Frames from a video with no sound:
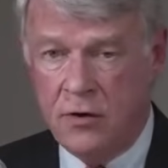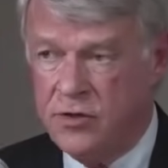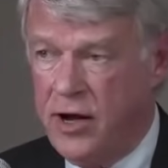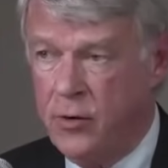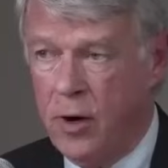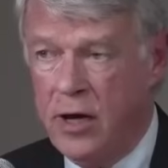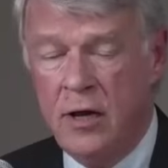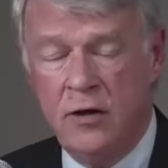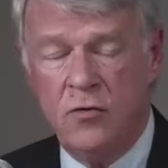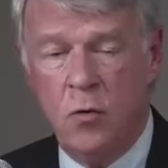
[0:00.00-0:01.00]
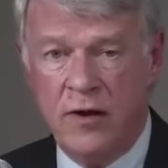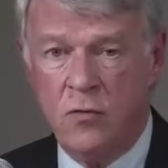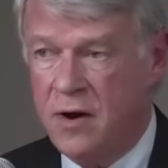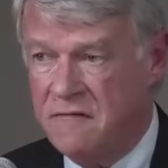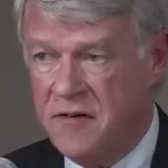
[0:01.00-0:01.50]
January
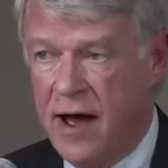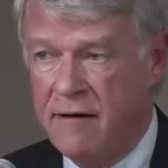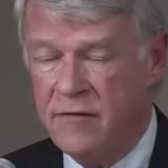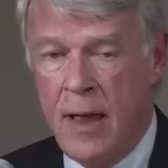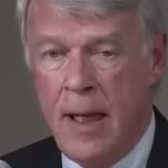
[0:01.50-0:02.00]
2025.